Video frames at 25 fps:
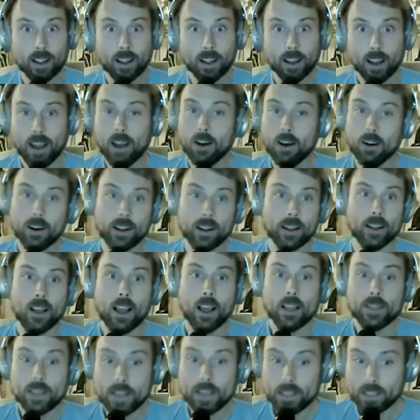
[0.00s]
Oh, okay.
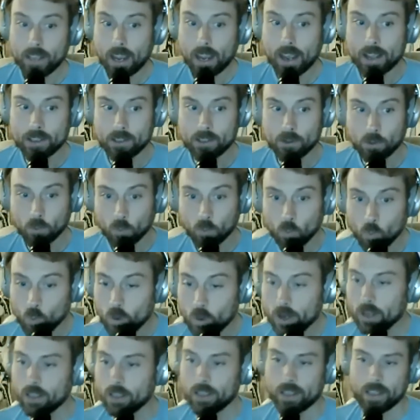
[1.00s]
These guys
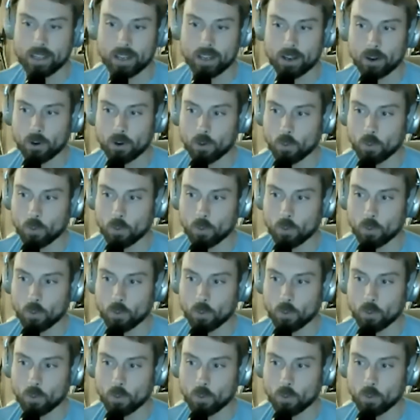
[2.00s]
really,